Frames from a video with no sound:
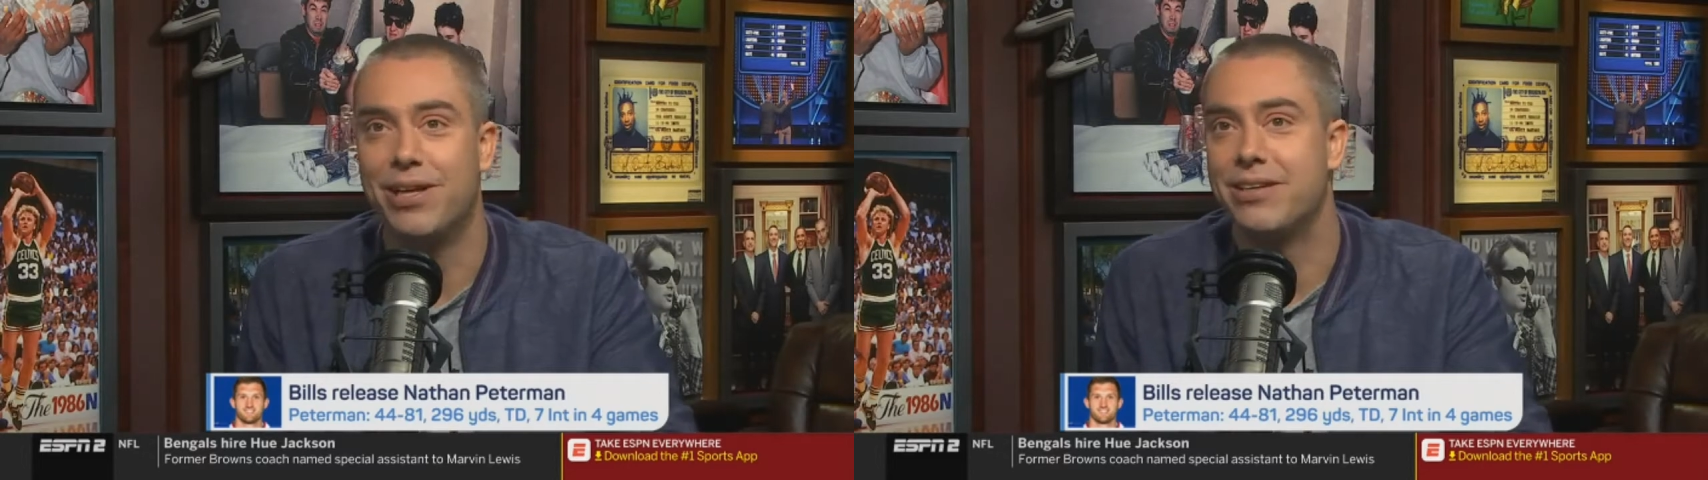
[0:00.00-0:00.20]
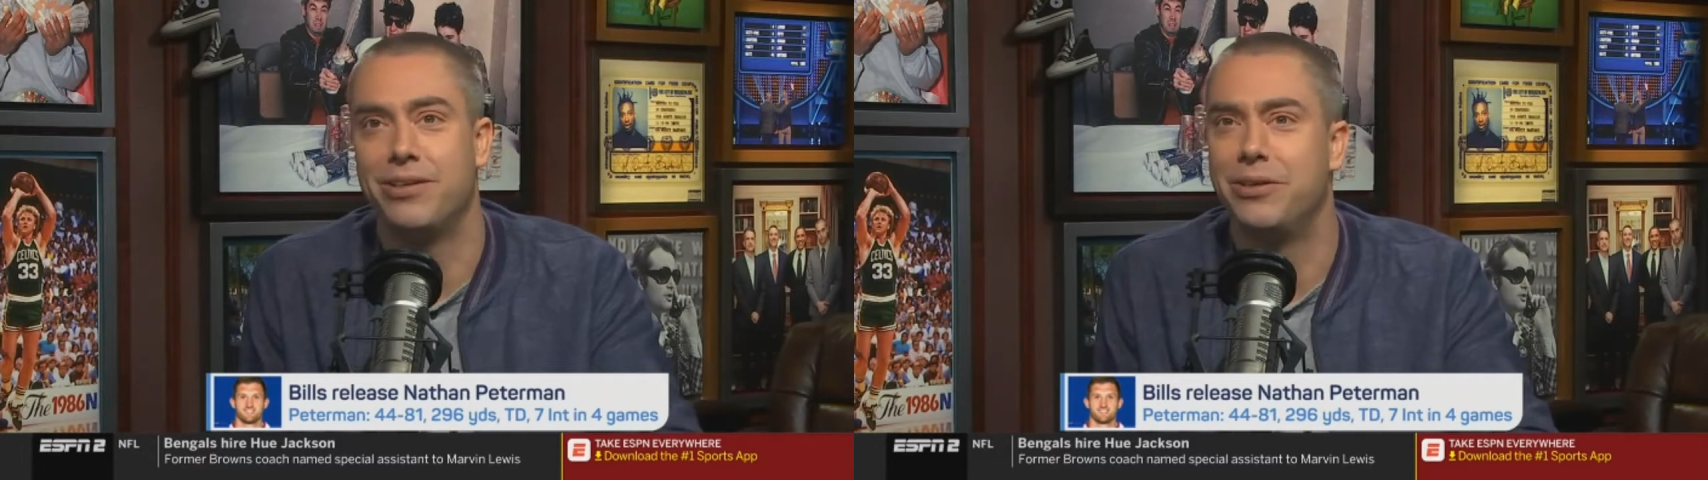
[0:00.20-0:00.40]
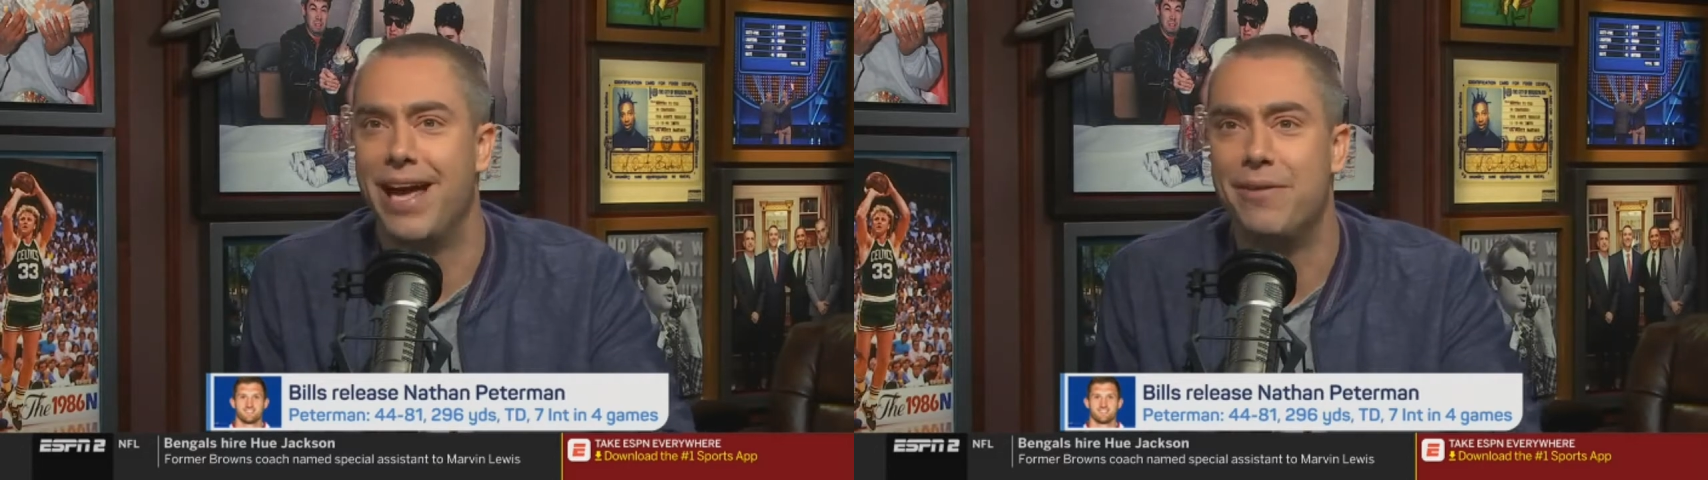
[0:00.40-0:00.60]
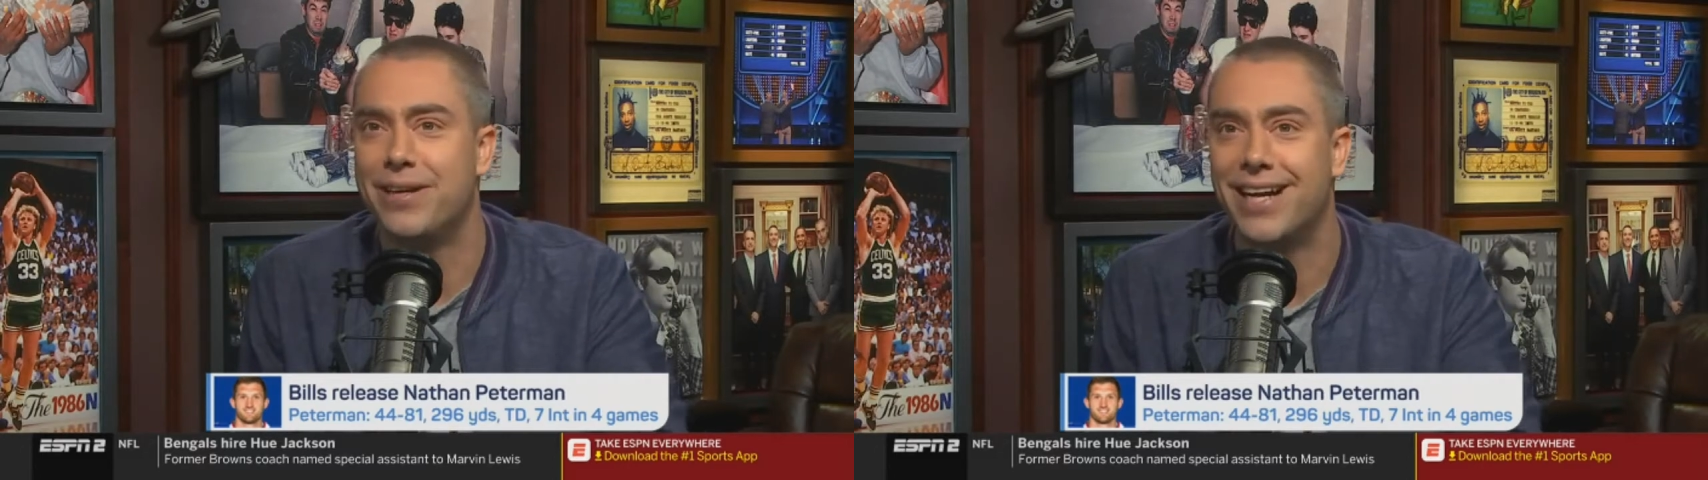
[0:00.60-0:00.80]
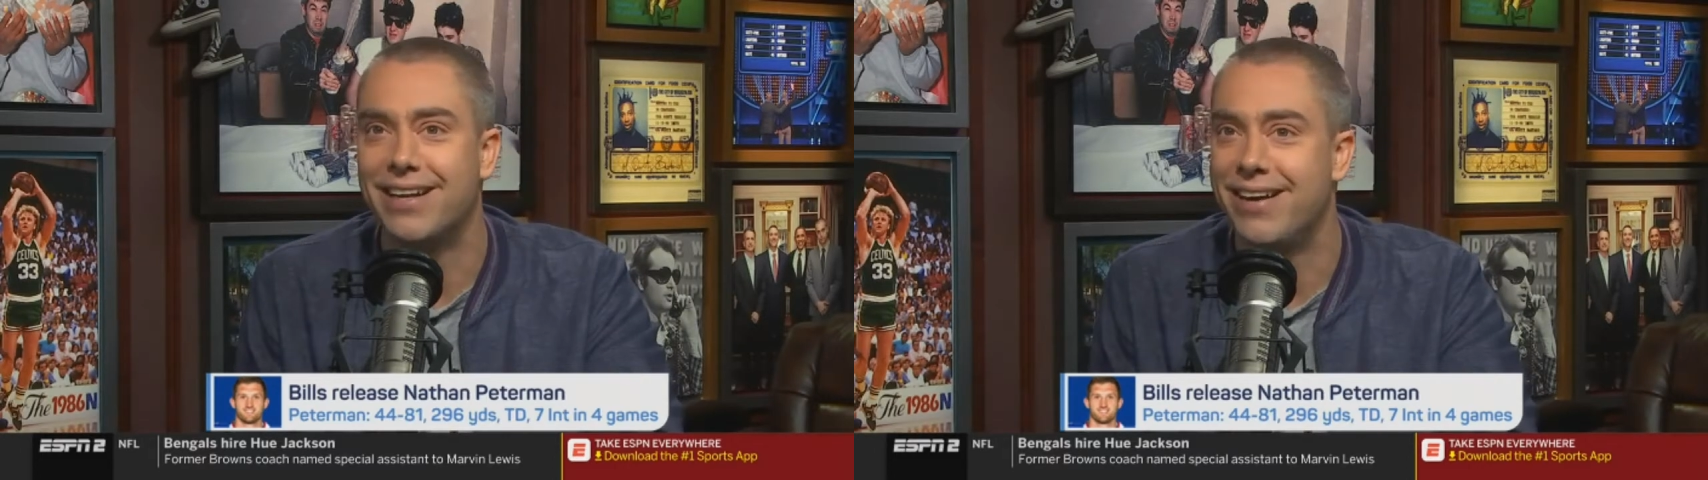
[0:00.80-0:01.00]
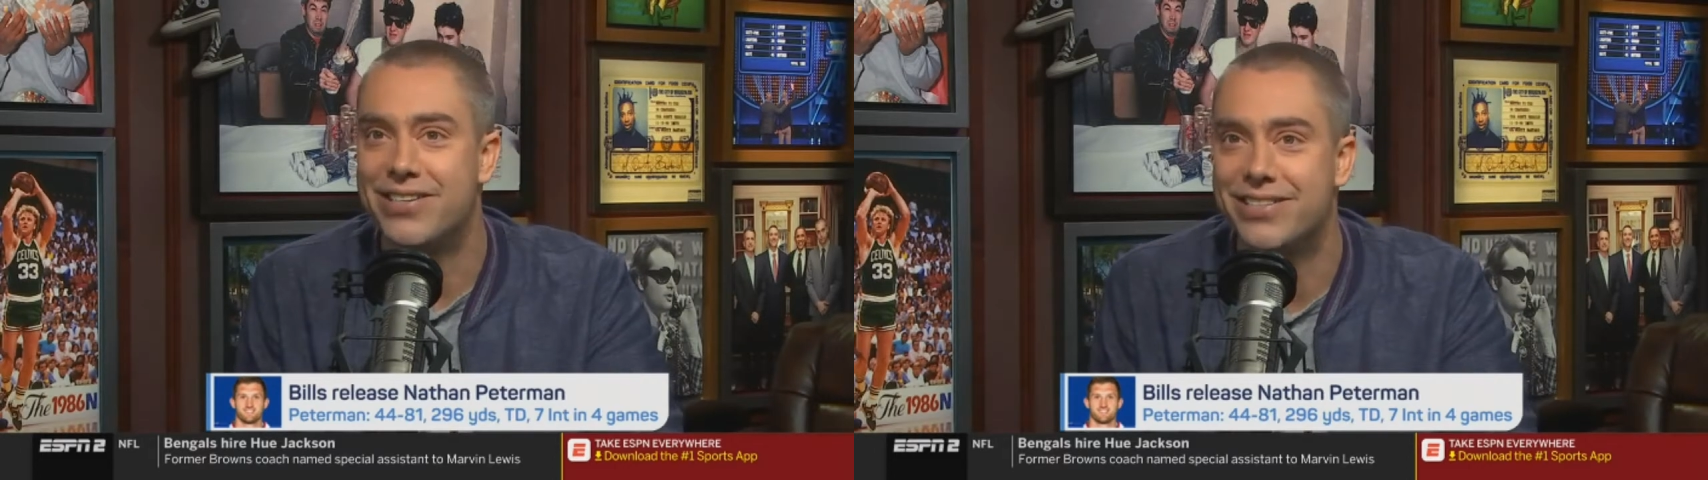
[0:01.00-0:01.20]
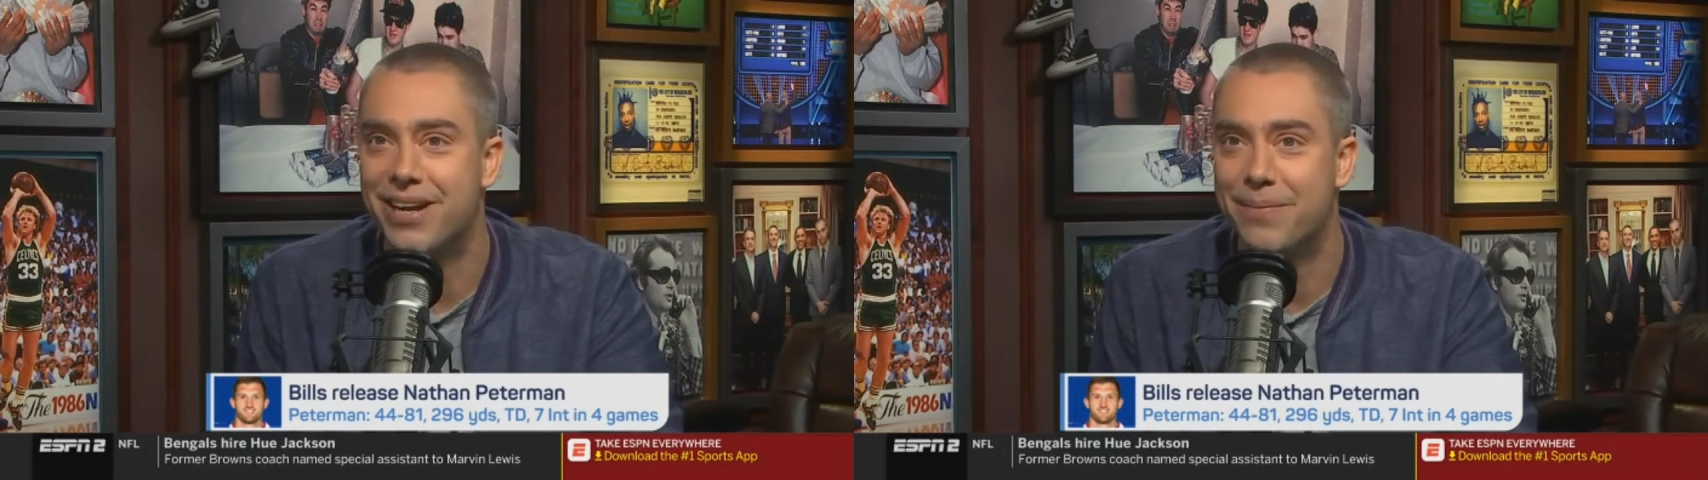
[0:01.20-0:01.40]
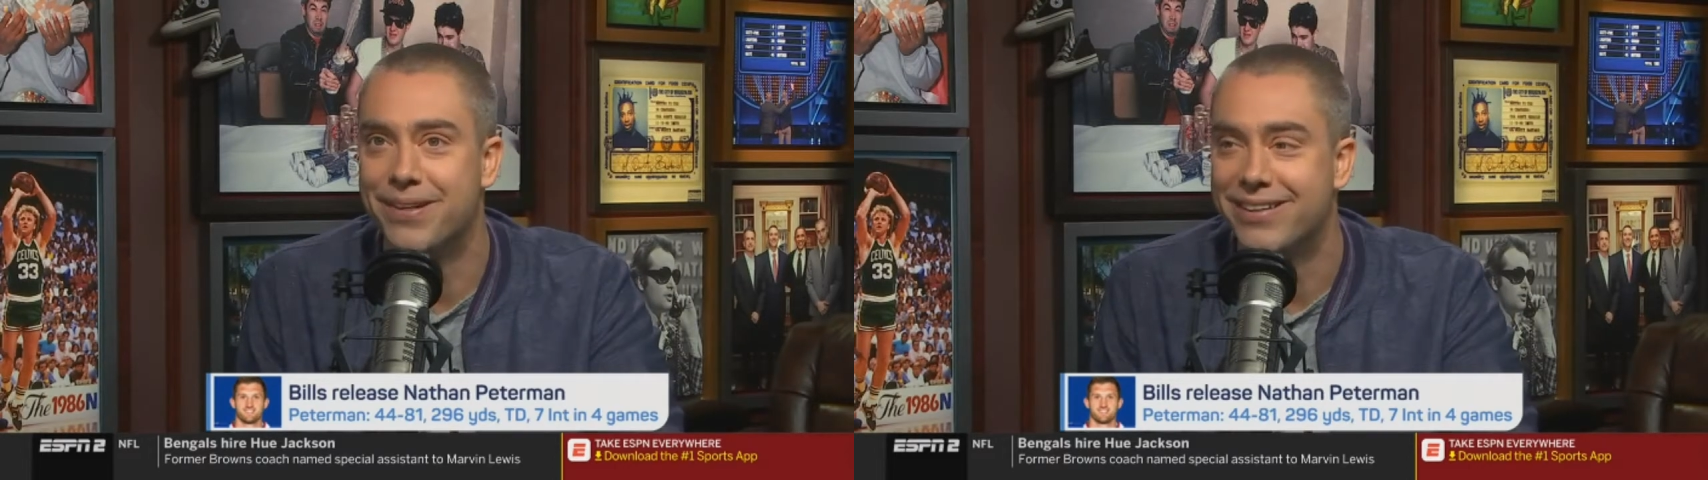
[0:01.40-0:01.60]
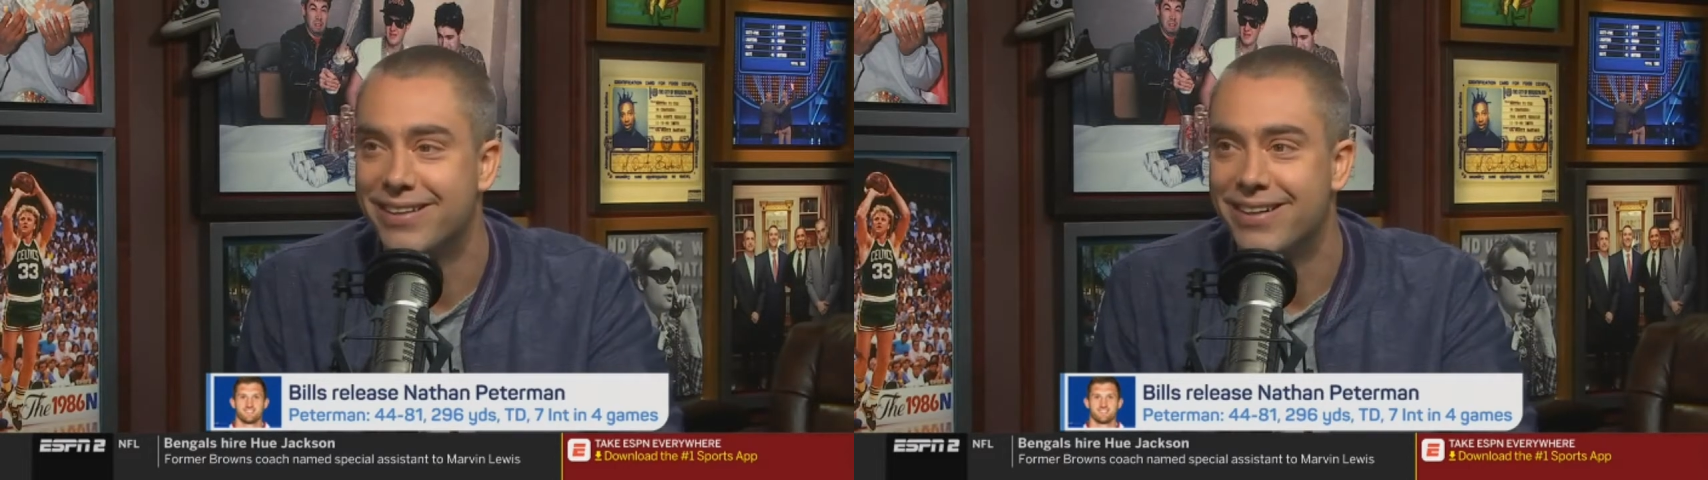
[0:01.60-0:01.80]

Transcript: and being like, anyone got their agent's